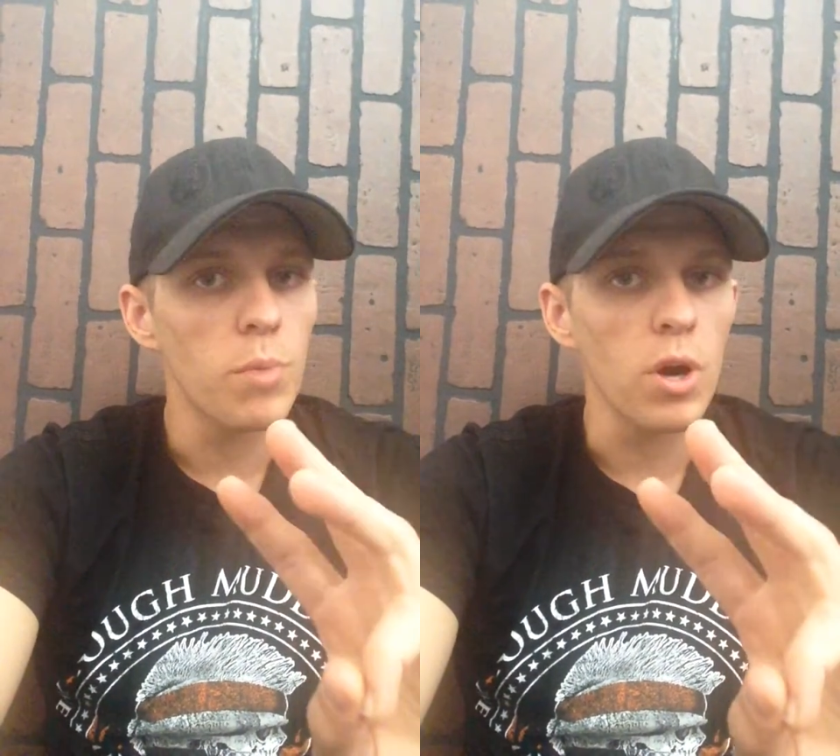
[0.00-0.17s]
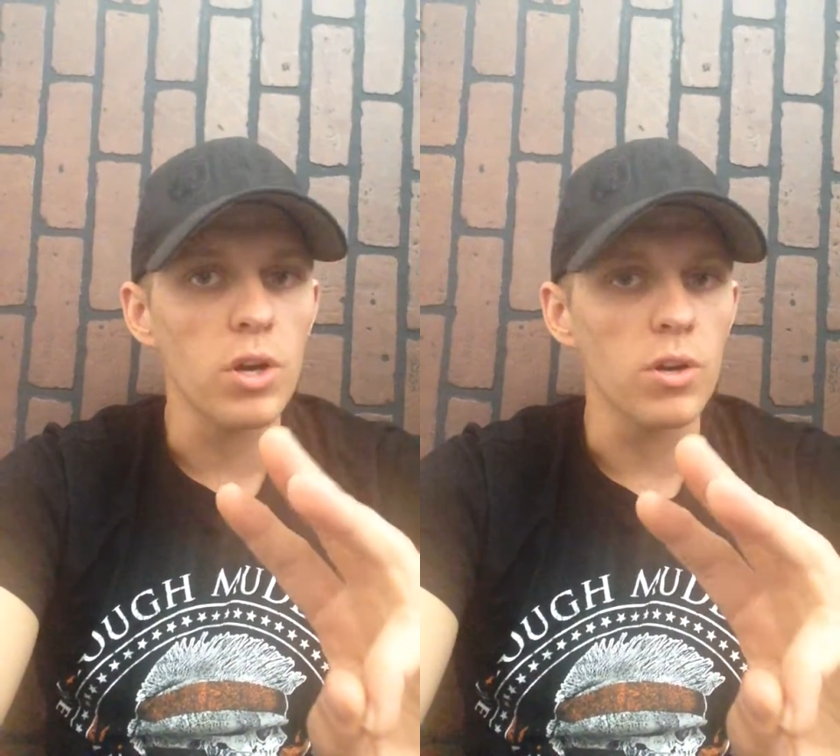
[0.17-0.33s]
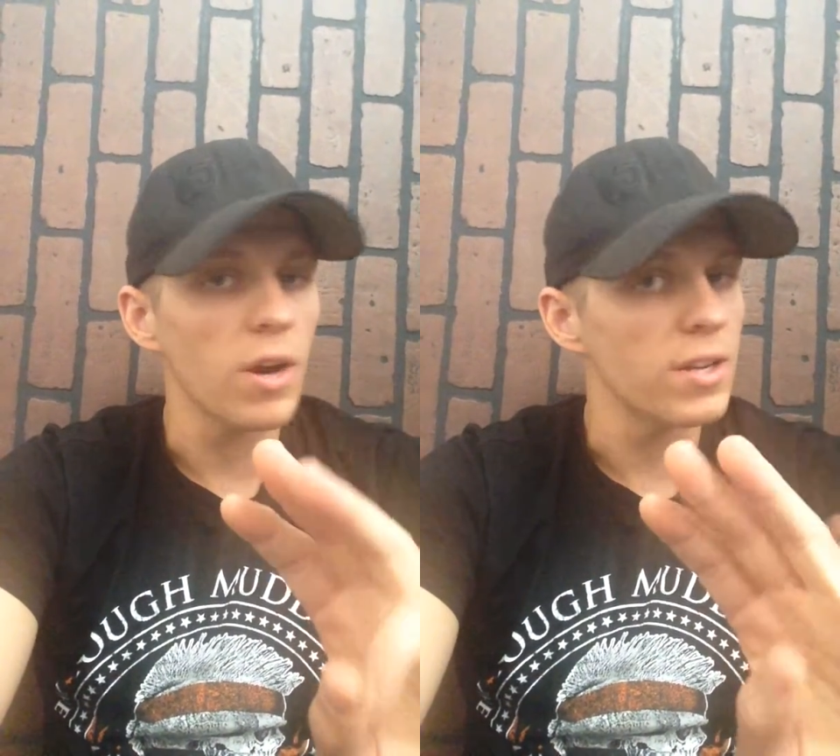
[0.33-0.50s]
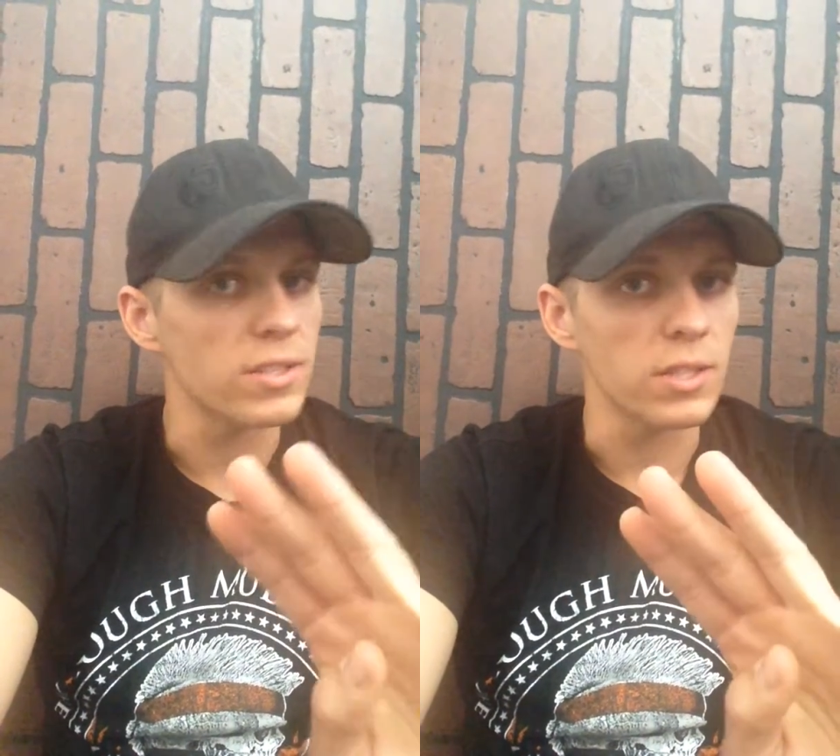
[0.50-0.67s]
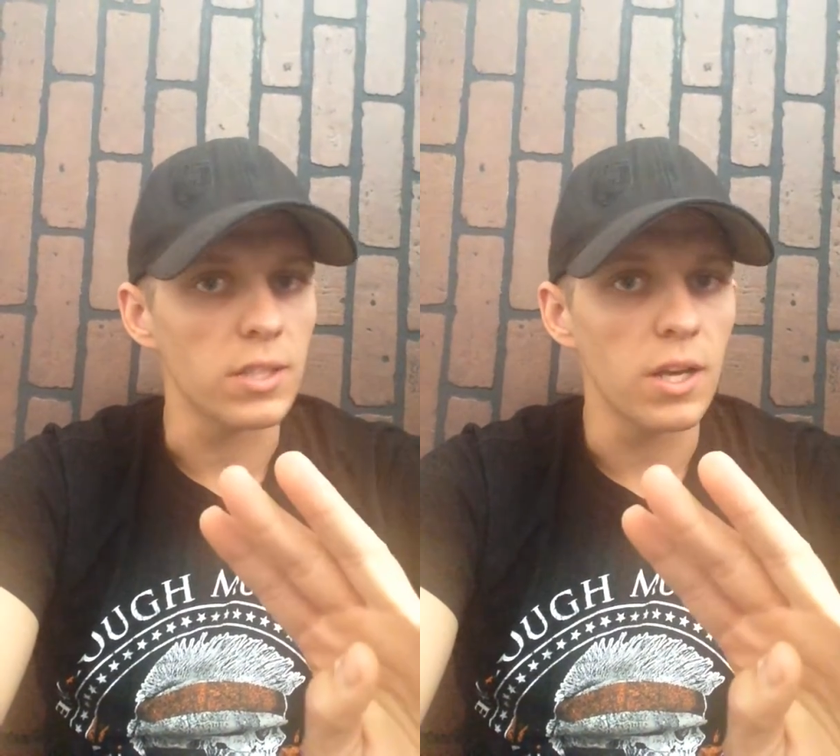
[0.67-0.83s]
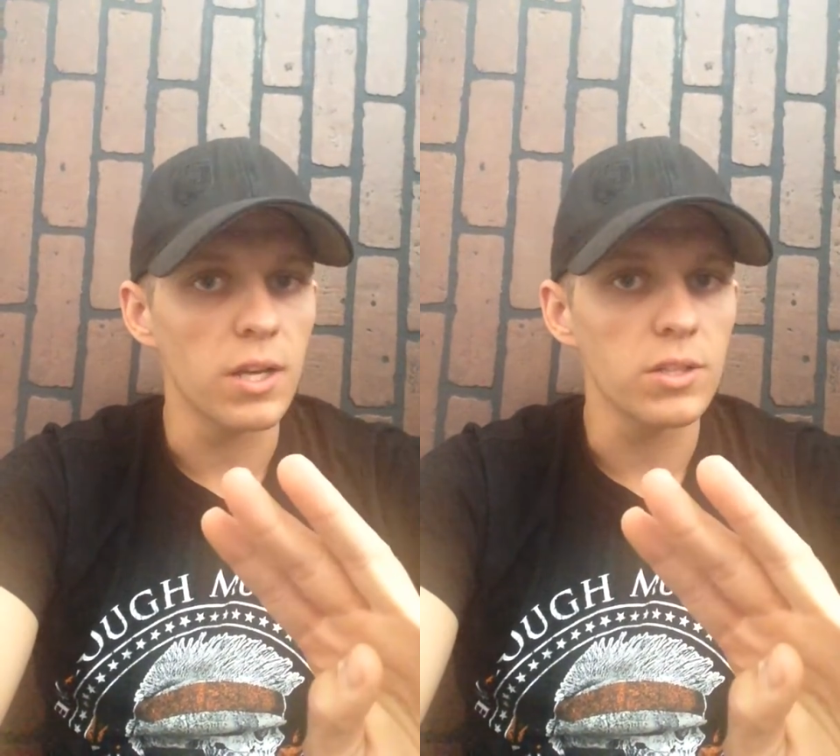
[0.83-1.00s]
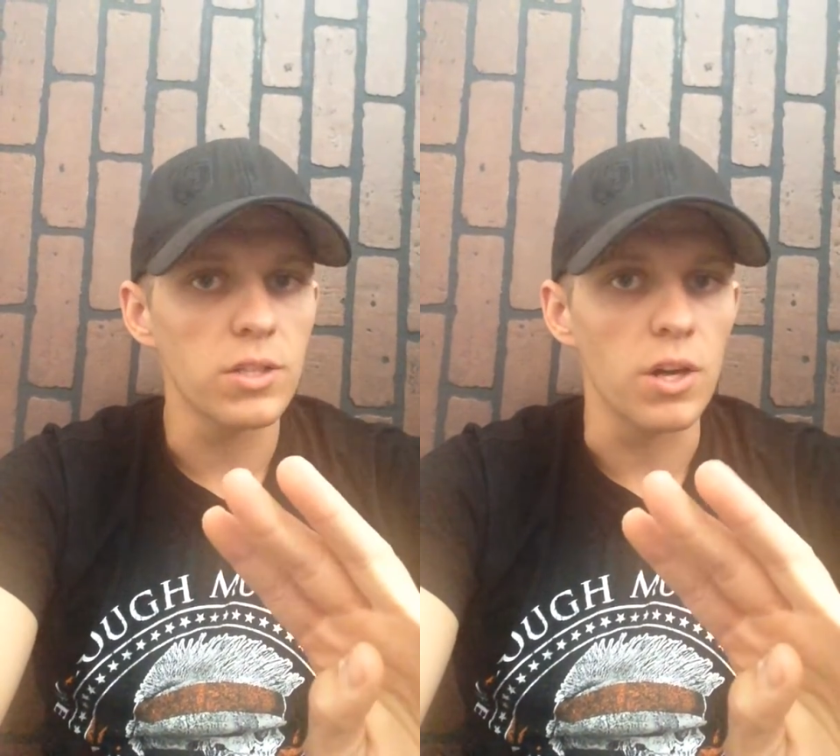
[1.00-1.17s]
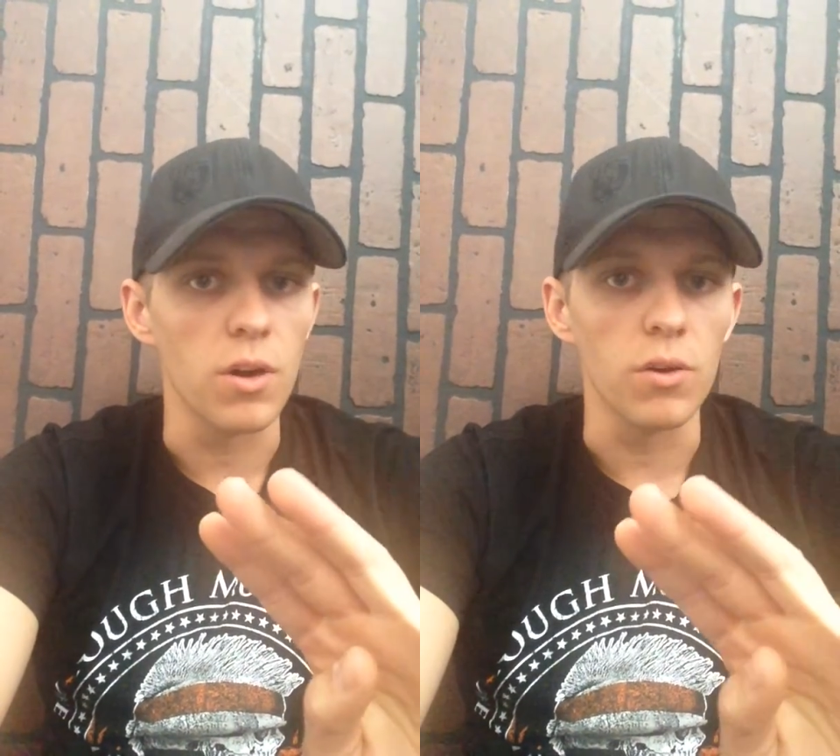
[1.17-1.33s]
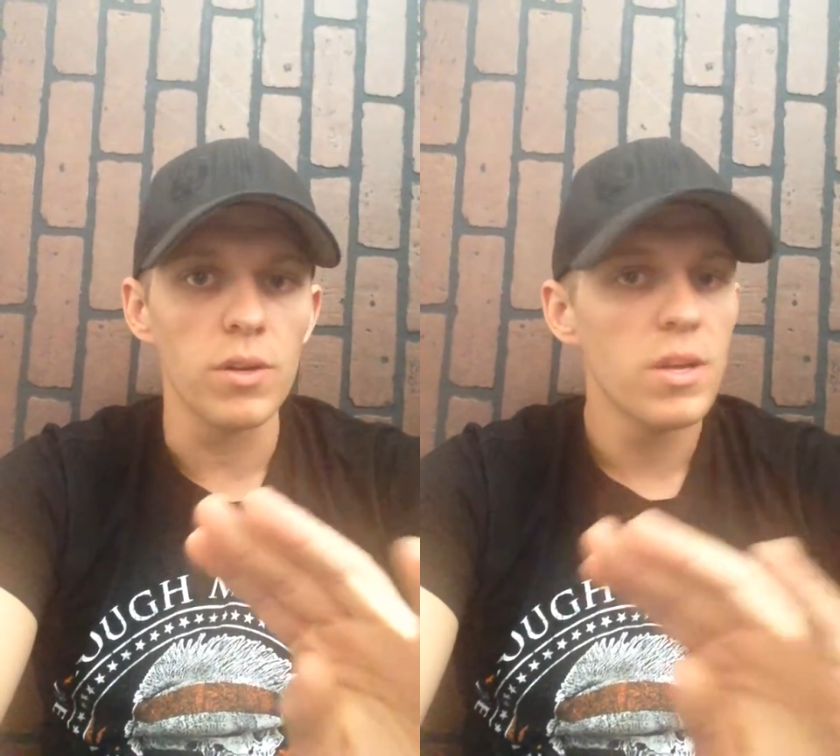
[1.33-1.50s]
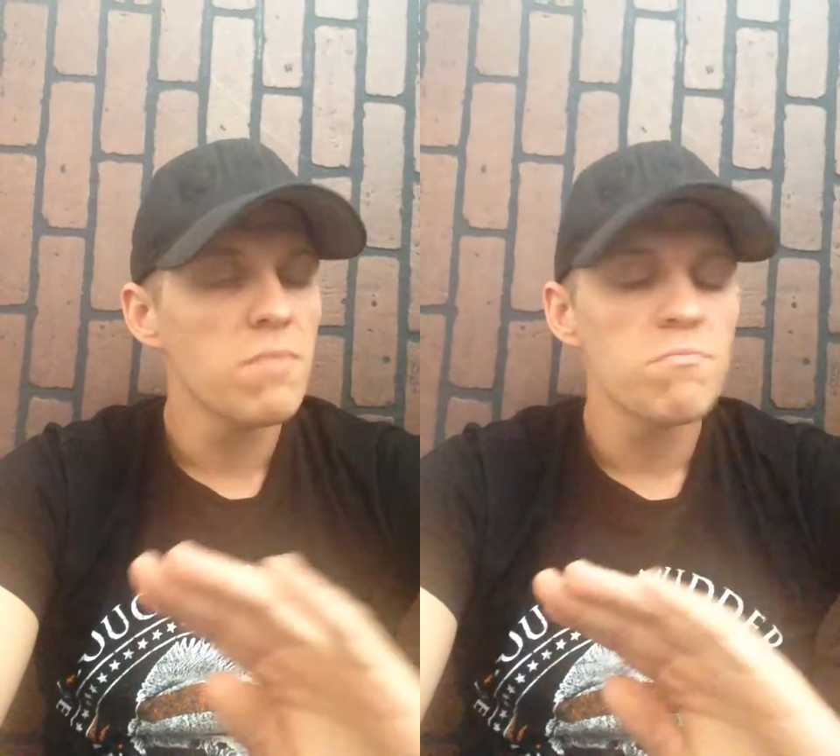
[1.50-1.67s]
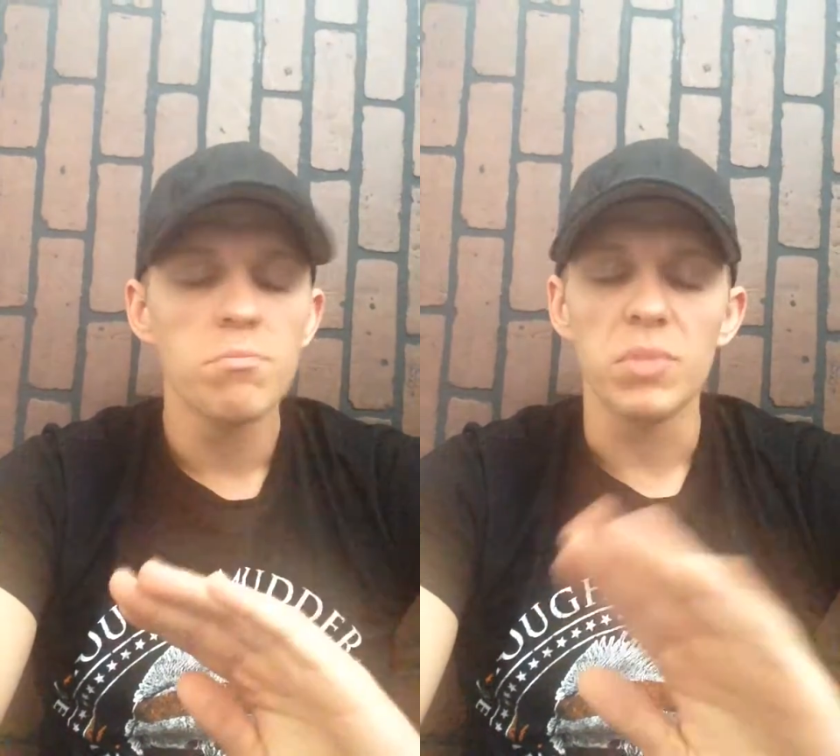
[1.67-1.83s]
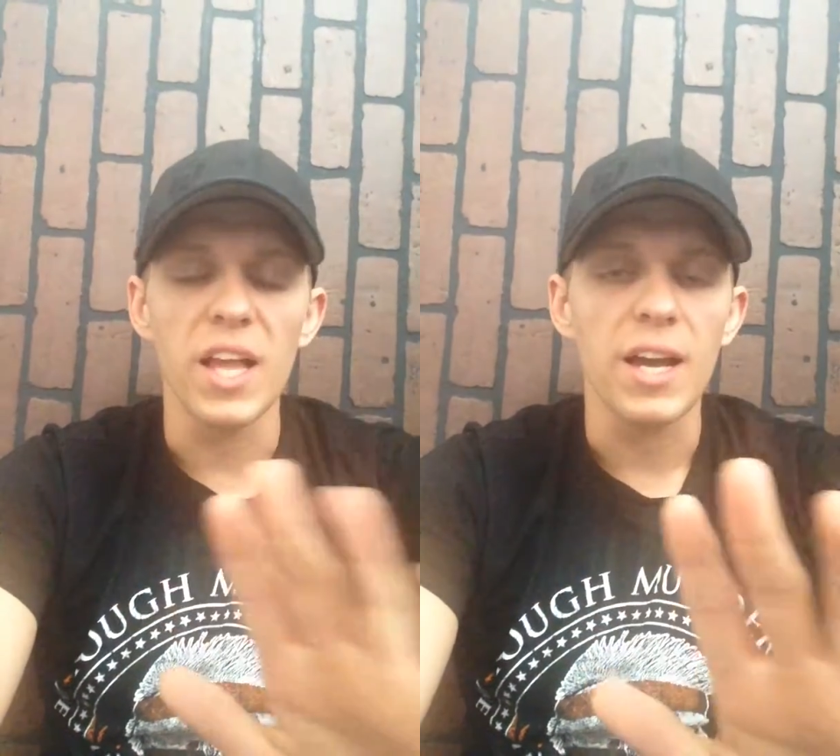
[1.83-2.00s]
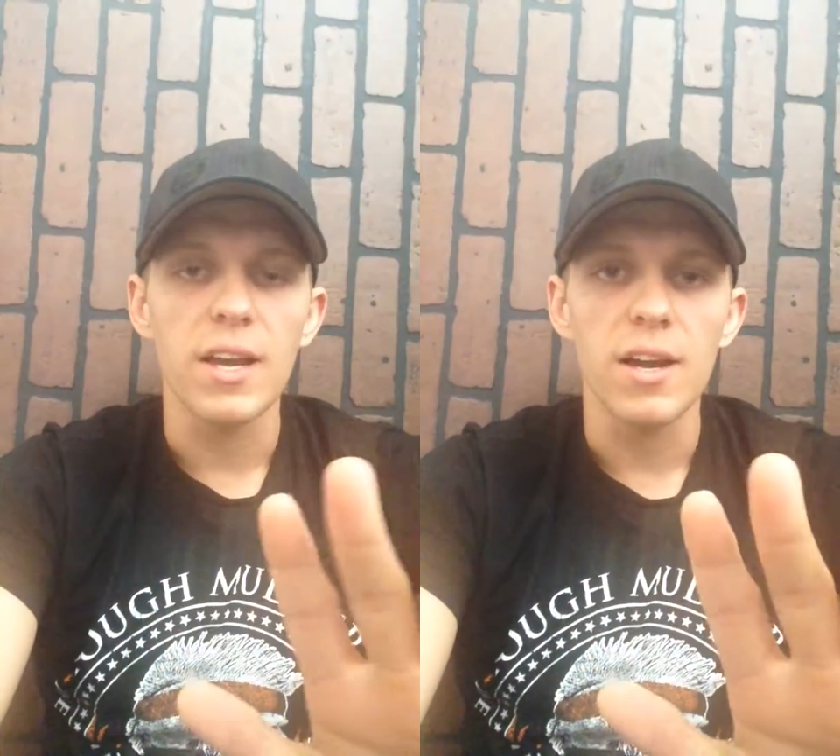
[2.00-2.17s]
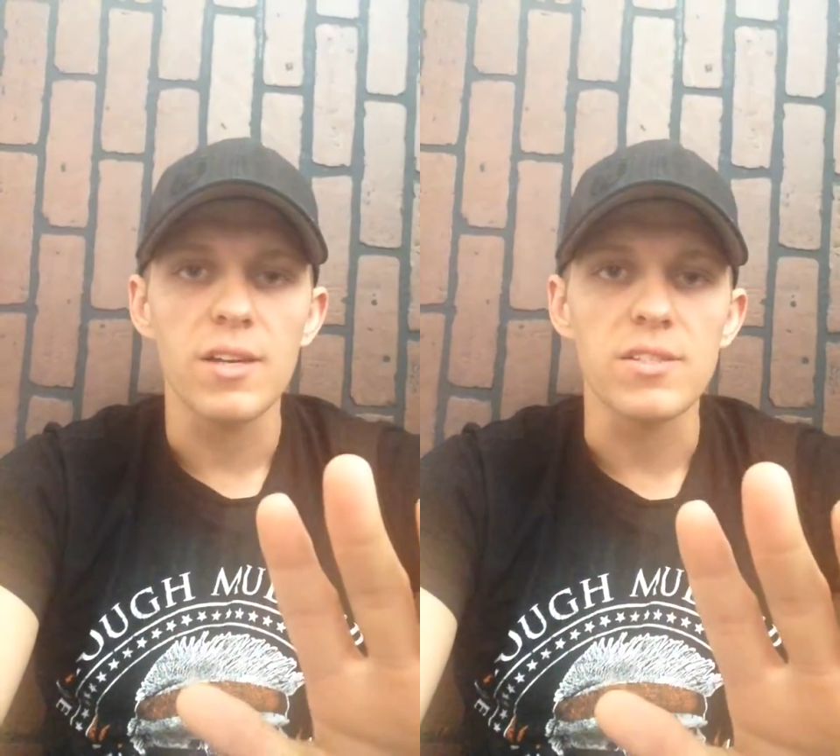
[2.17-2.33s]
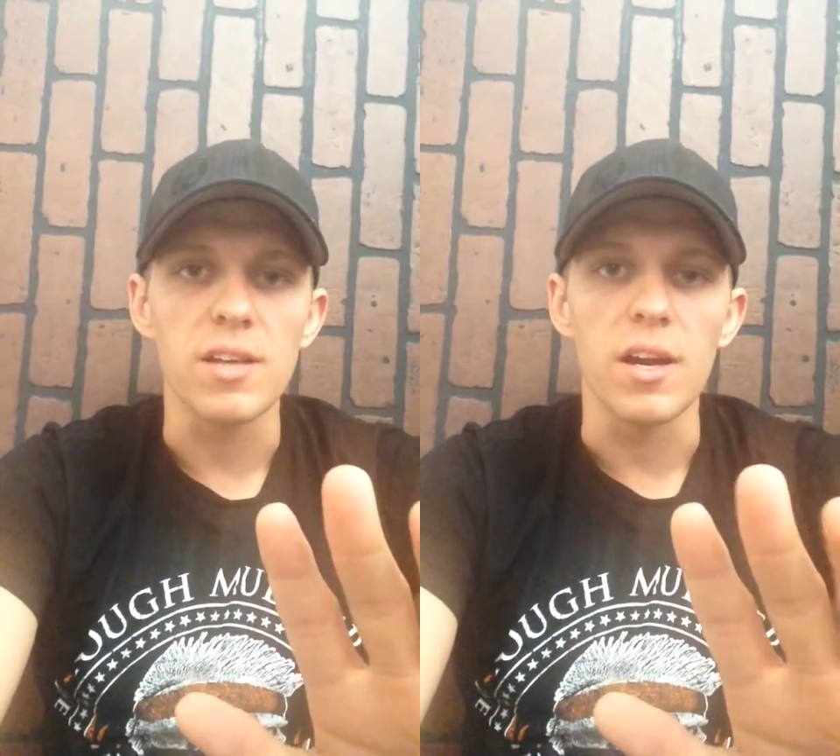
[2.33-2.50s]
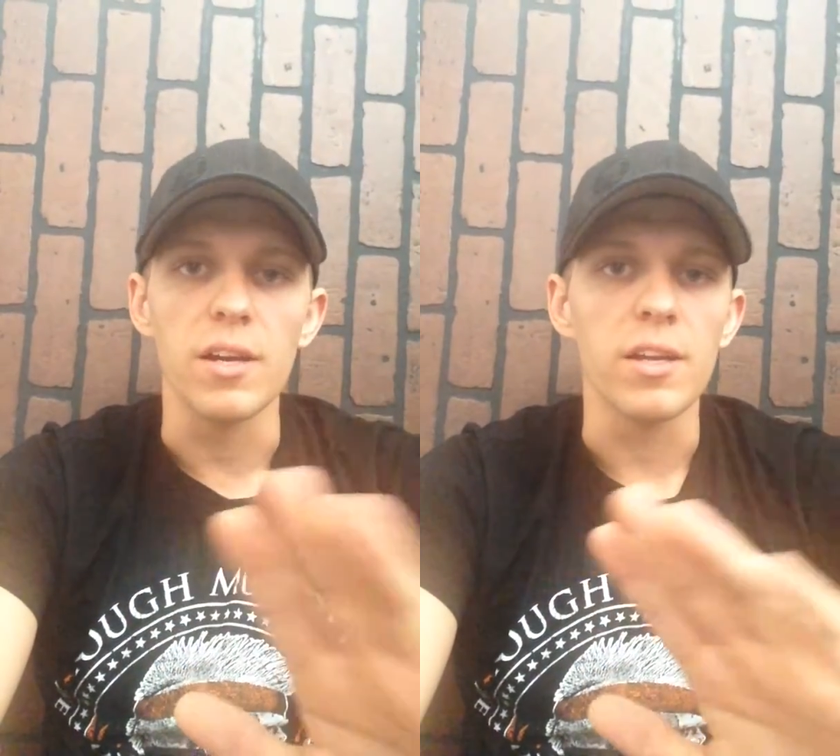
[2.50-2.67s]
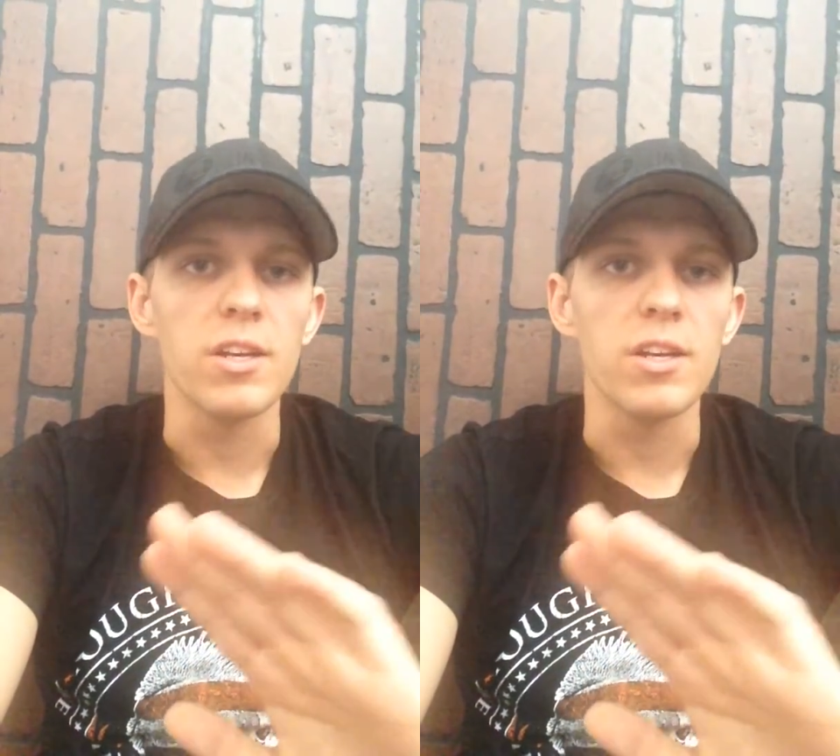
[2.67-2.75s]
parkerizing gun coat black oxide